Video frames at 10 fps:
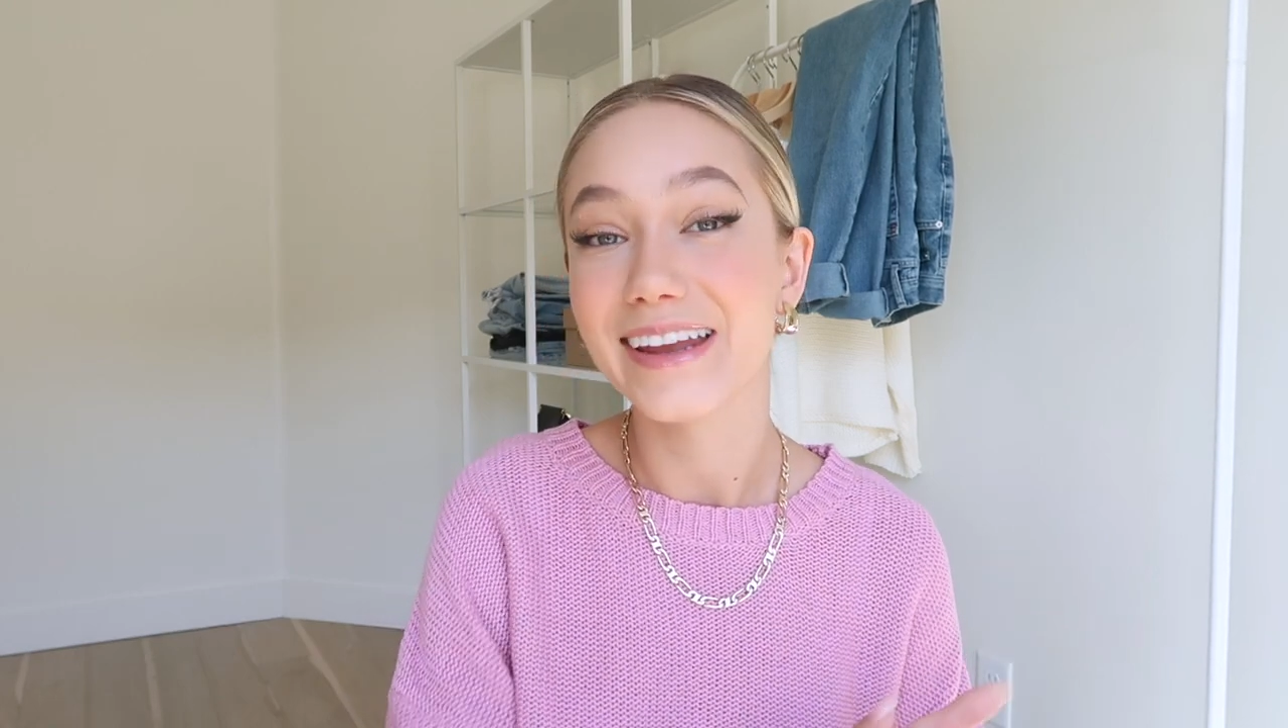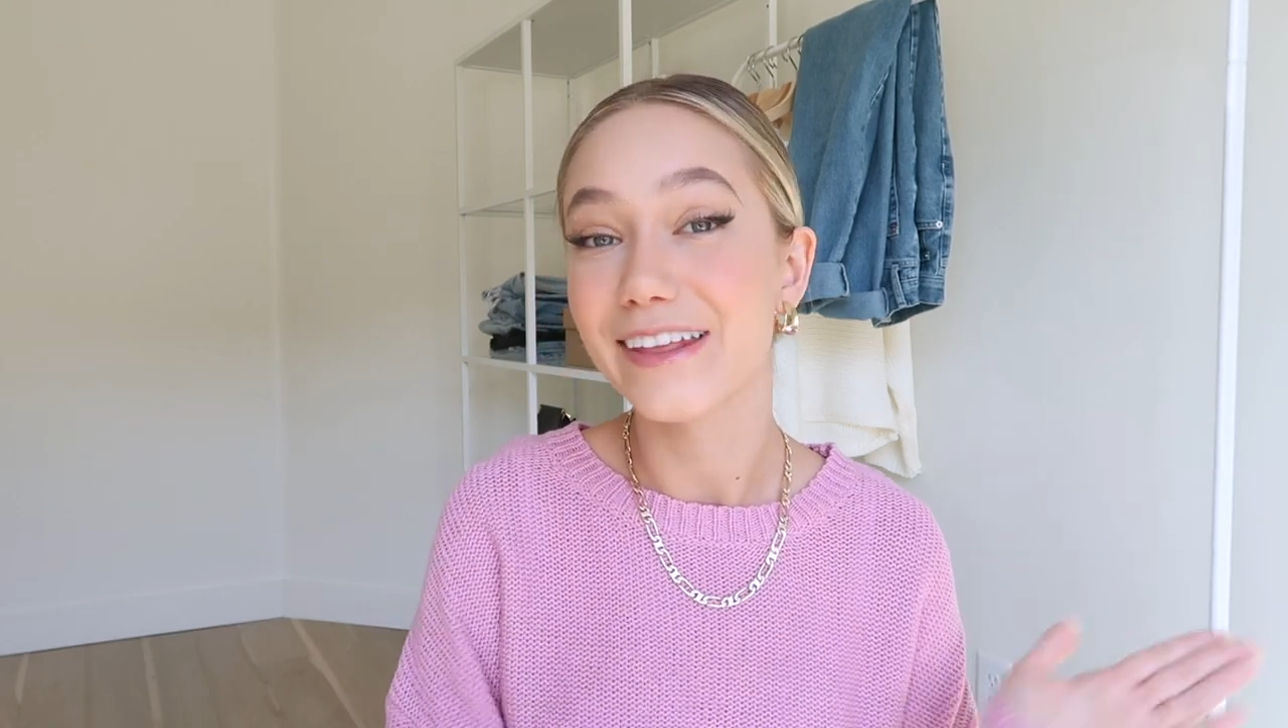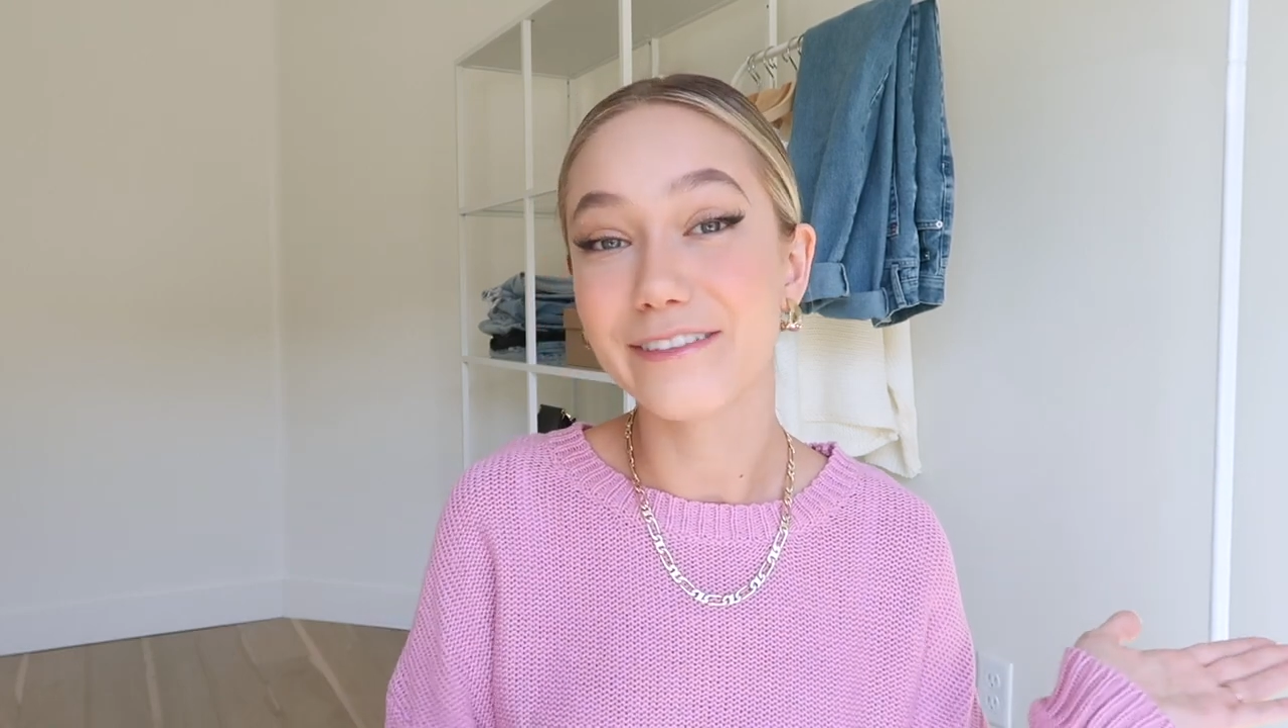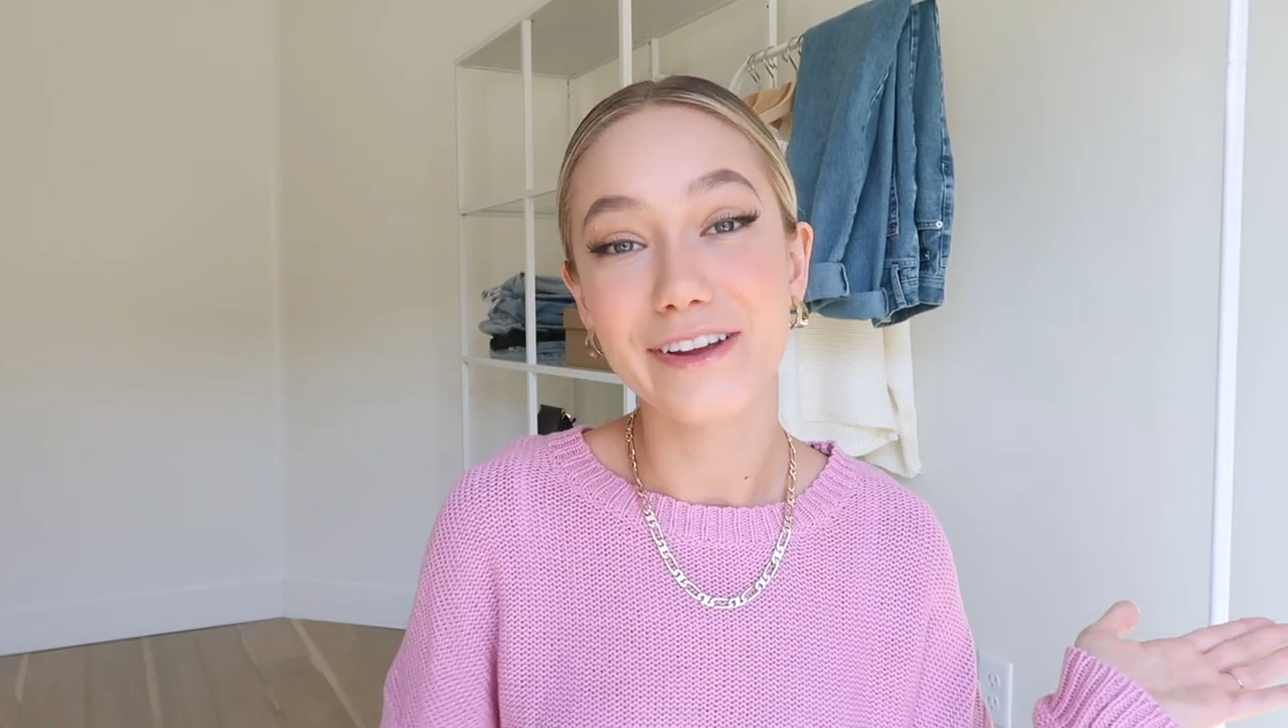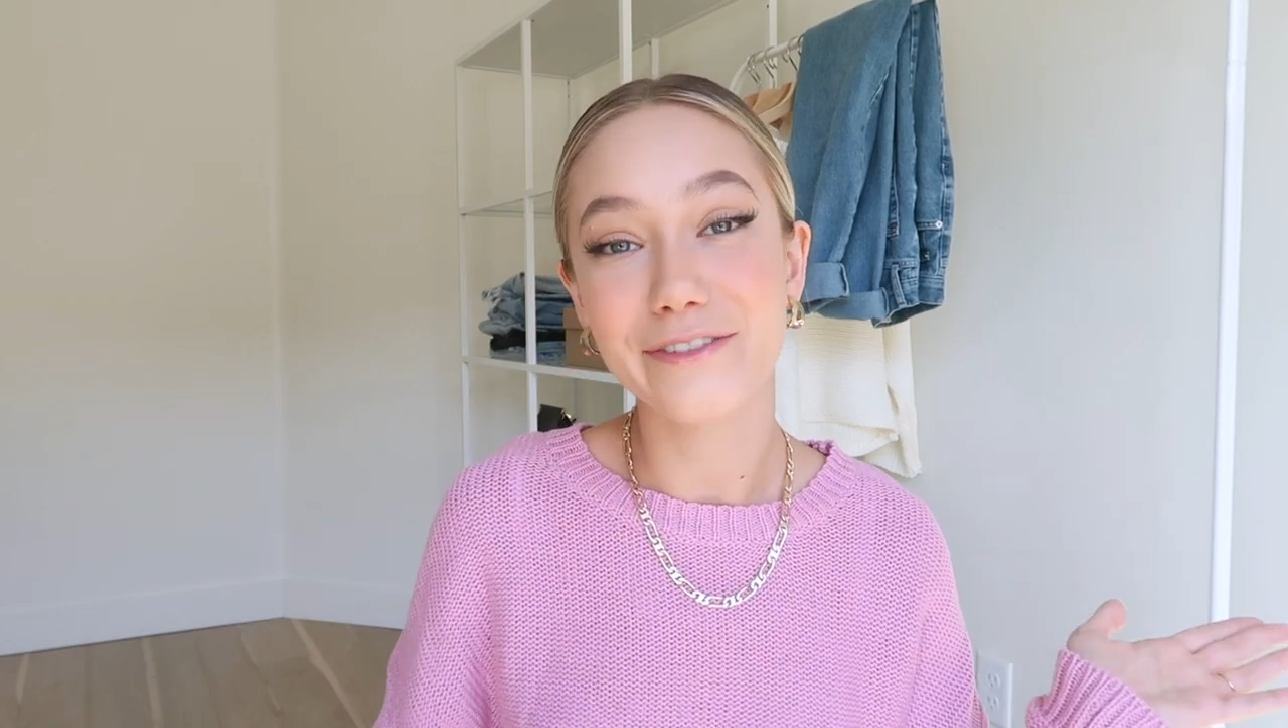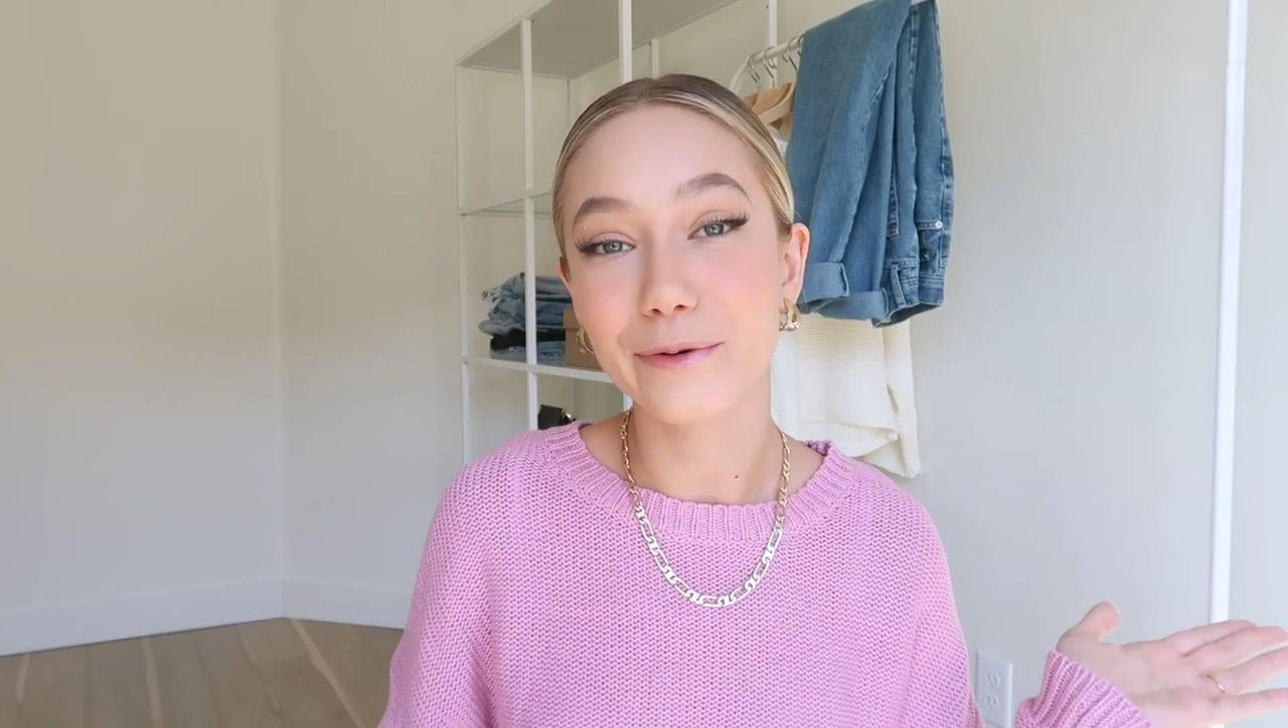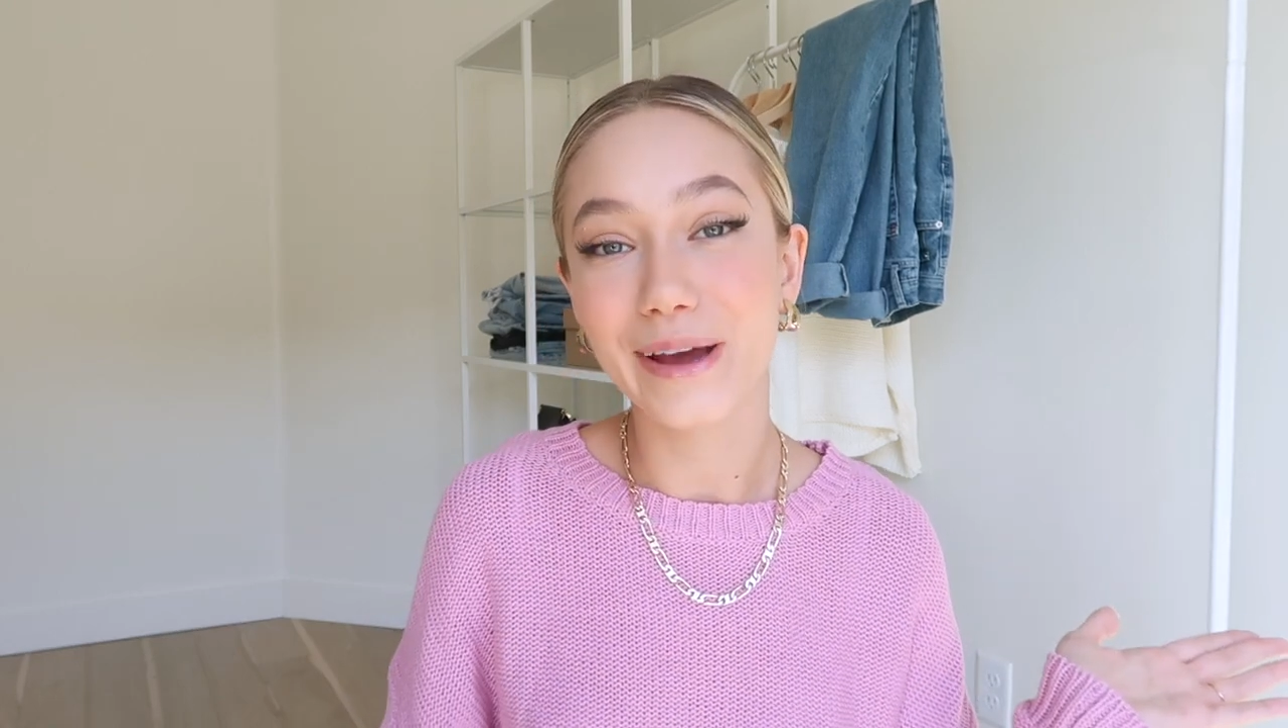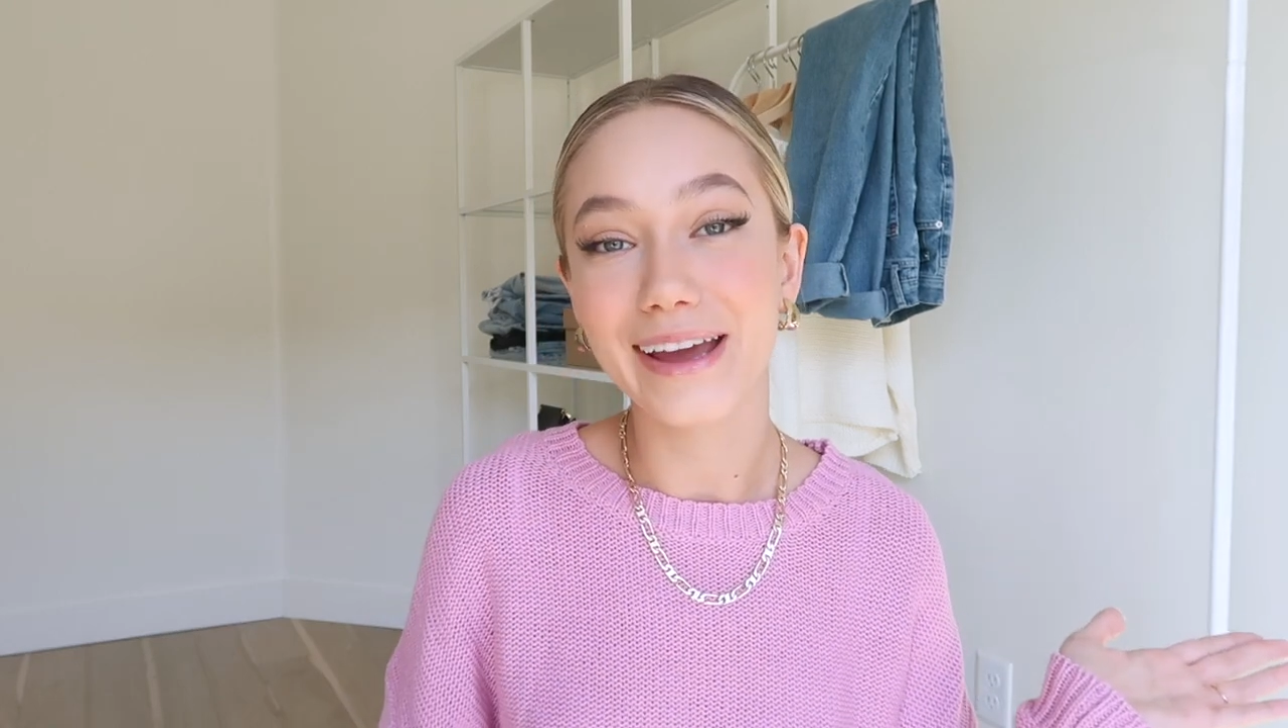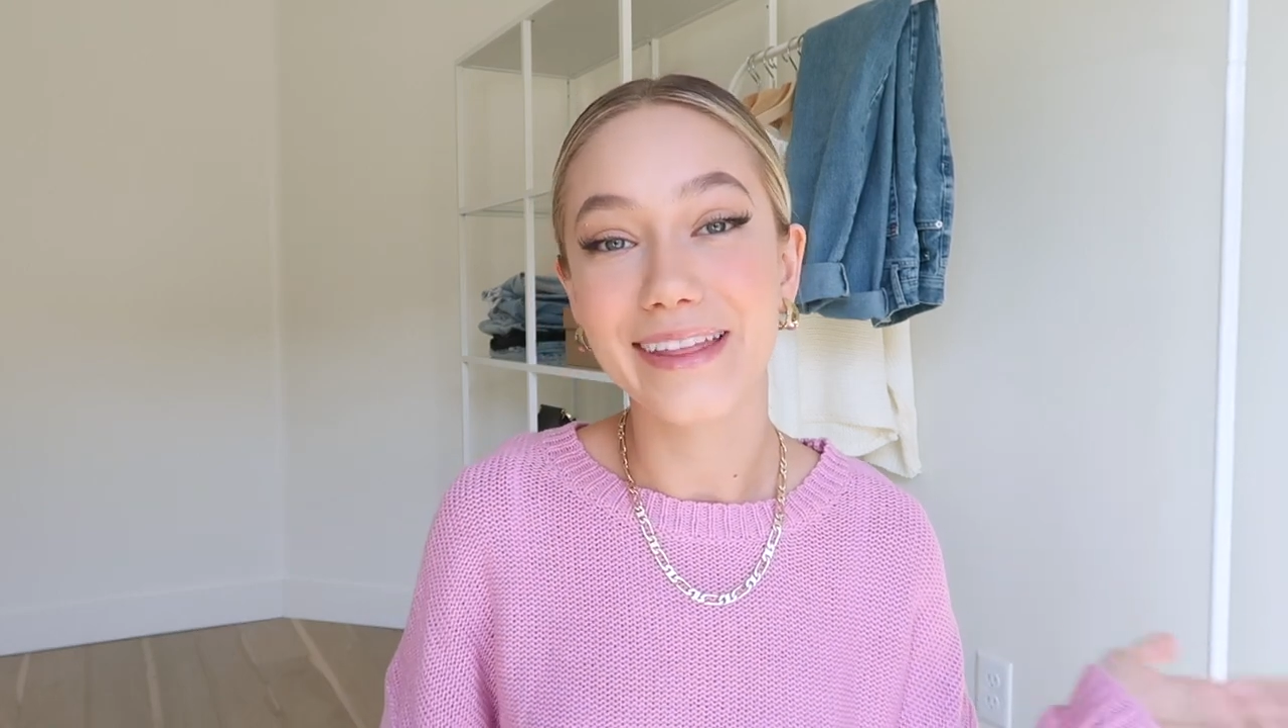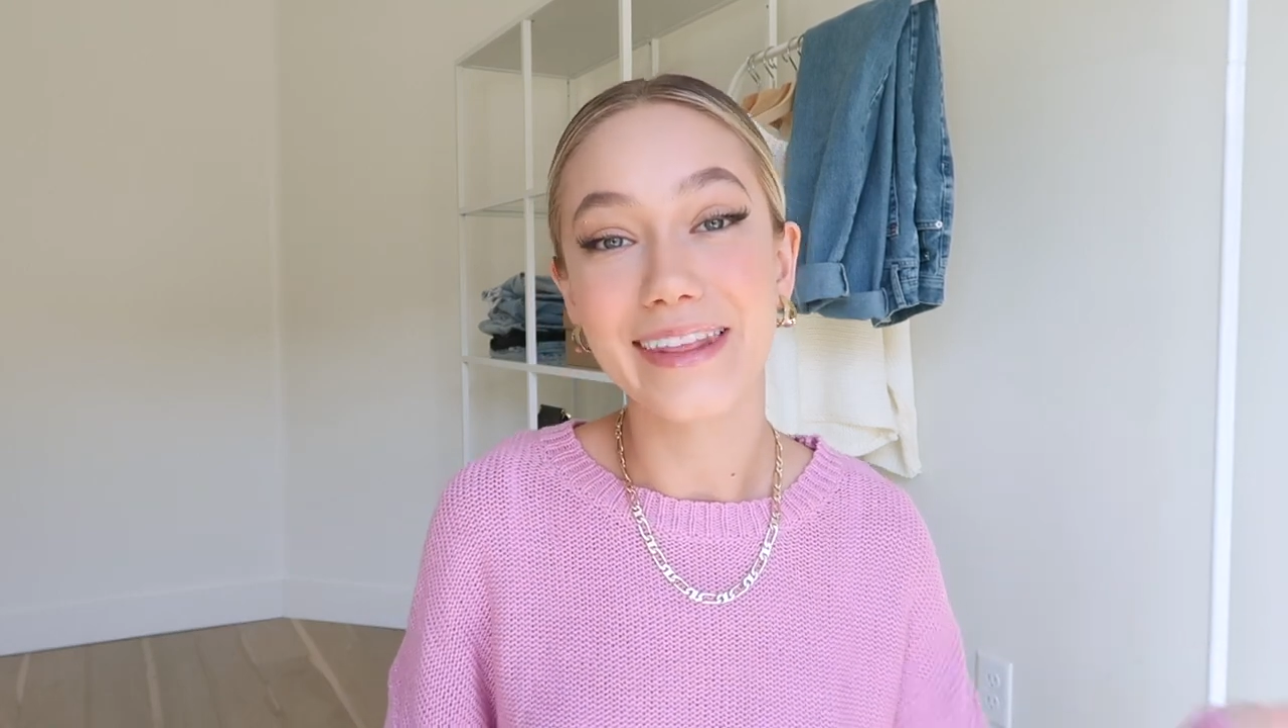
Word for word: another favorite way